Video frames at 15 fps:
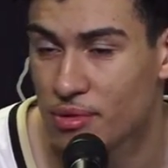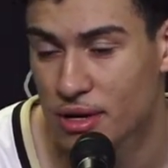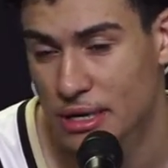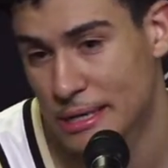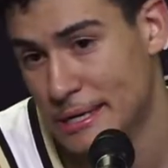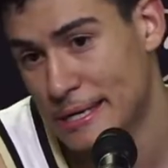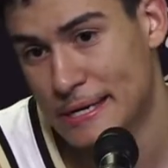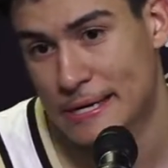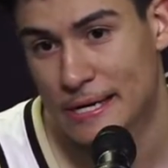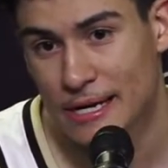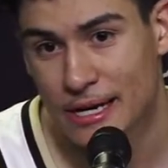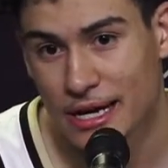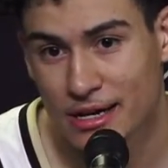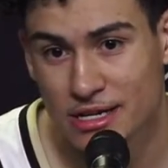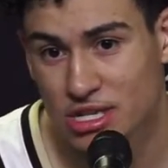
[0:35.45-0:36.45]
But
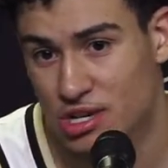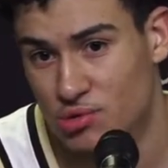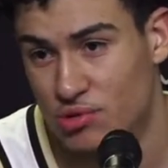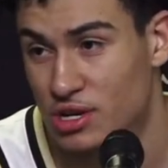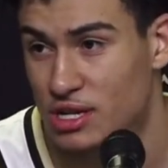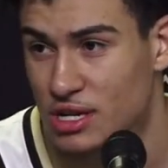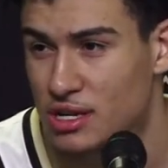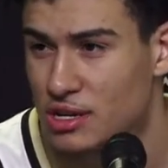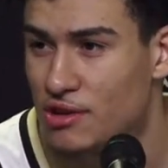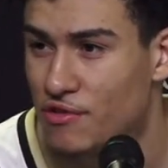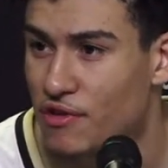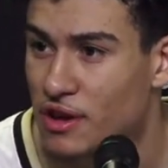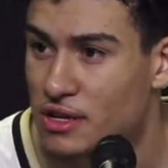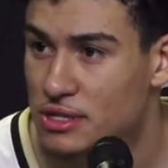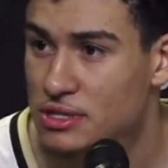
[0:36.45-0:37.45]
I was just reading the
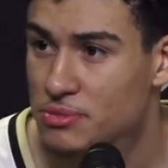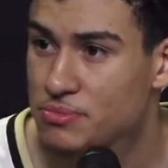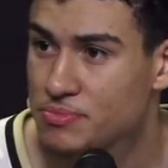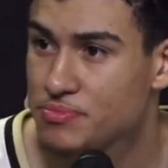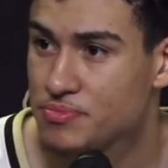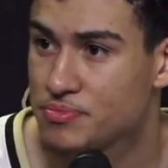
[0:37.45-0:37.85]
defense.